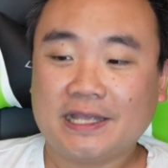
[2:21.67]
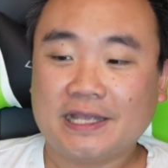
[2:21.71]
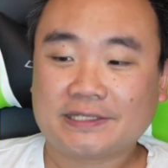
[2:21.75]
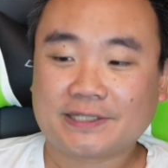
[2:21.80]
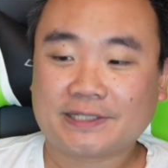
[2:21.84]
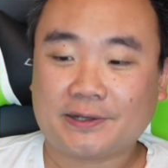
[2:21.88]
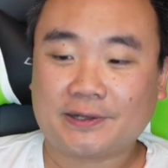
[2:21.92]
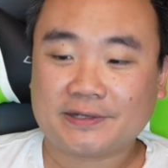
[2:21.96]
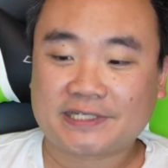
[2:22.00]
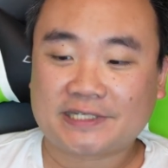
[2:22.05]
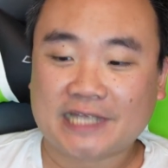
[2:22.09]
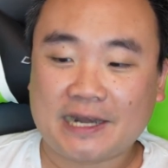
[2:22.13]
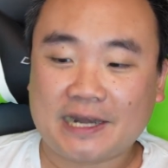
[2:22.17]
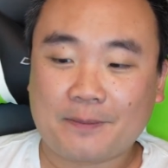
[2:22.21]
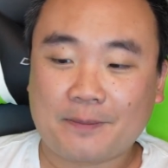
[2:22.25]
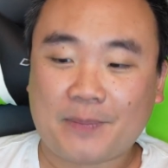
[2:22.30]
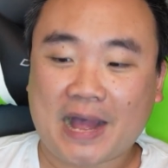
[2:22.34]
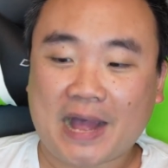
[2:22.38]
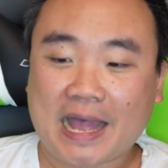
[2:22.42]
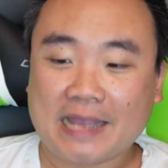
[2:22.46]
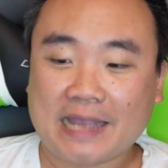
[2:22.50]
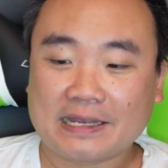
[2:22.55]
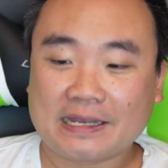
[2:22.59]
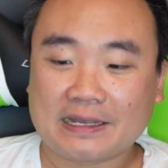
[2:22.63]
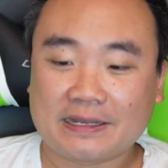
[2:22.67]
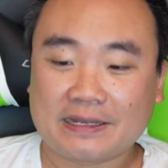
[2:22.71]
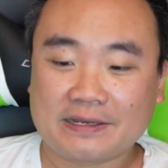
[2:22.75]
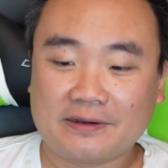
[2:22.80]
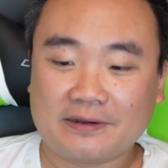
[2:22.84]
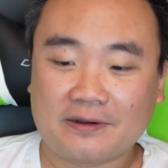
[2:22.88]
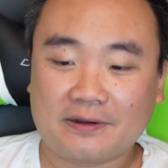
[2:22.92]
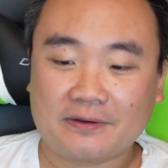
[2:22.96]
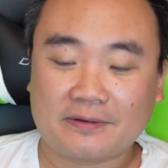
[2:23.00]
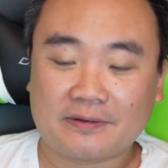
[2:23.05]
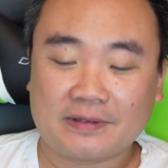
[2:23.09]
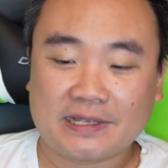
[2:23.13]
So instead of buying,
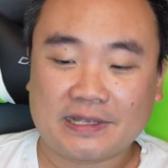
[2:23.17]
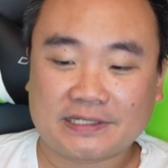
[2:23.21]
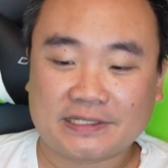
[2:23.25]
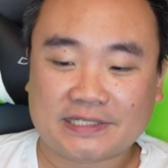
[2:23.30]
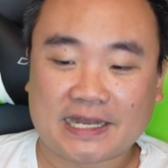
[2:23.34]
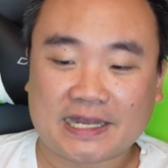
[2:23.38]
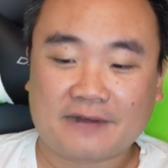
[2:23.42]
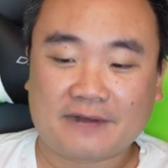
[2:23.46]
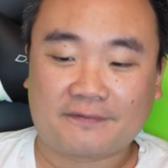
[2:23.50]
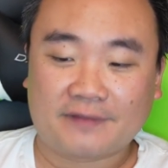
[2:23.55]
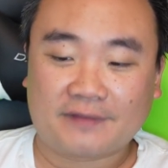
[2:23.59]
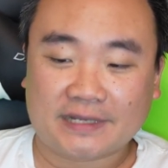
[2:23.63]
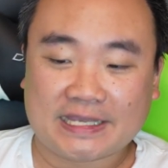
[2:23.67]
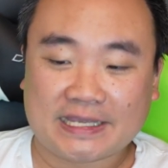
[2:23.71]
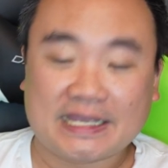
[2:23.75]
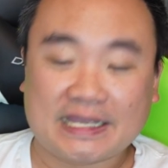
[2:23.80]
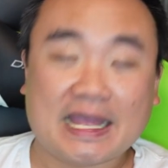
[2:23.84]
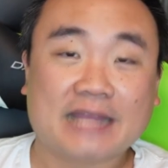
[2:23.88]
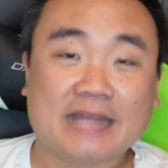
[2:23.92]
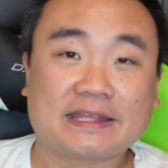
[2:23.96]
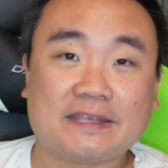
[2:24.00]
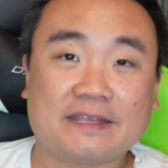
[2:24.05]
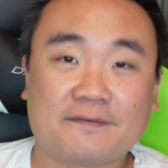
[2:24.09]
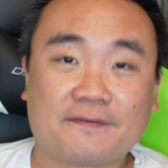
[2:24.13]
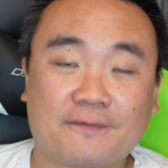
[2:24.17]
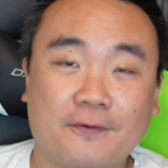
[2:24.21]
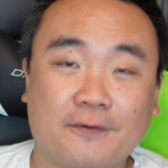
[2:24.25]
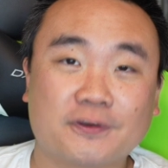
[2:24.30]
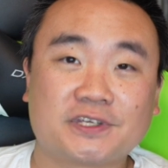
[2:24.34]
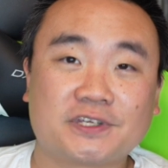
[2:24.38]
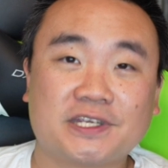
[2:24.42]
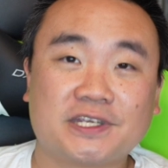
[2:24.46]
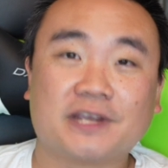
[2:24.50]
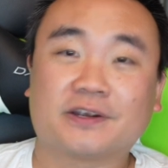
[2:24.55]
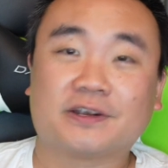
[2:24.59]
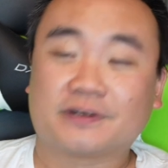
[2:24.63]
you know, instead of looking at the
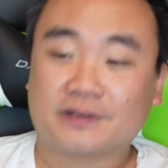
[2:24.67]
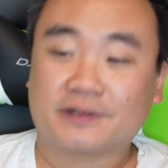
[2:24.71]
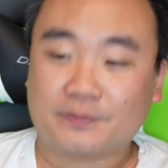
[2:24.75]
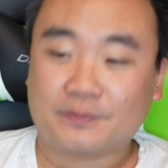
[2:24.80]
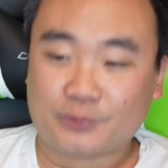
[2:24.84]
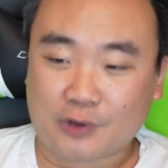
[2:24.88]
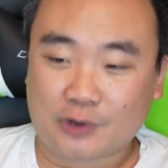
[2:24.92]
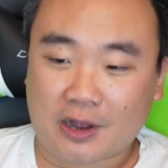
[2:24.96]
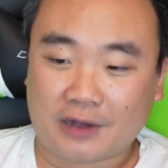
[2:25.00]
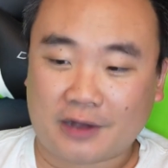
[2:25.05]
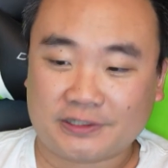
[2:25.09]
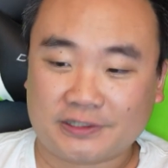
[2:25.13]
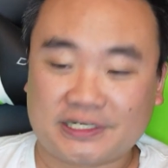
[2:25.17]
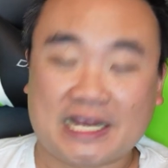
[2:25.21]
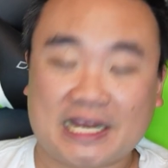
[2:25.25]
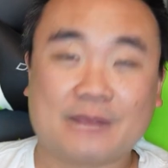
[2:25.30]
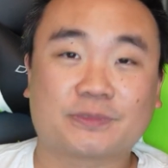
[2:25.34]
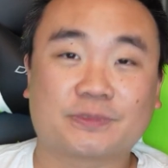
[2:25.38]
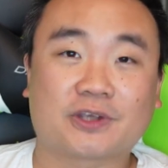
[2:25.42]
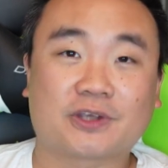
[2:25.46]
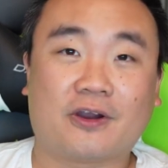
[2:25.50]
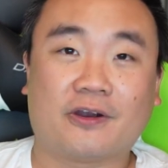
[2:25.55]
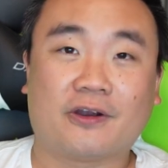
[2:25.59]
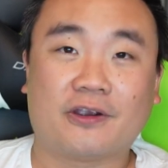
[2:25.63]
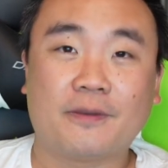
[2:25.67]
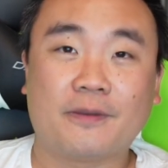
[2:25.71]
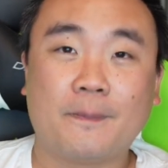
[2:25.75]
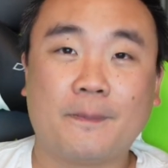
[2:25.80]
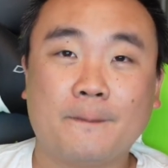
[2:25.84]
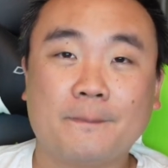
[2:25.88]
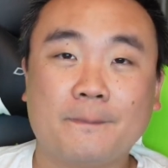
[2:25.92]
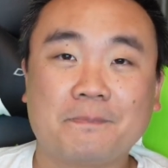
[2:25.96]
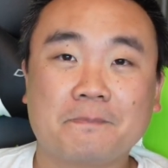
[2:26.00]
first year LeBron James card,